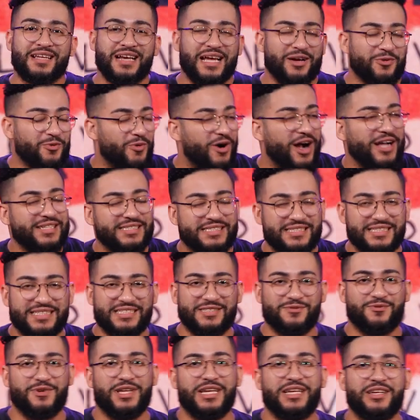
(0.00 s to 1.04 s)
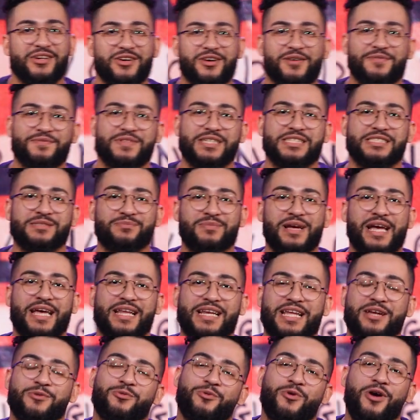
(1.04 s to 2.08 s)
Like watching this video of this man
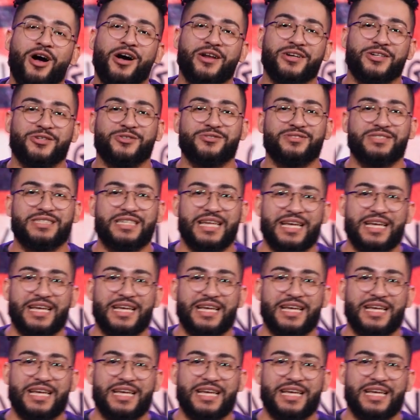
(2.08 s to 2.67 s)
named Ronald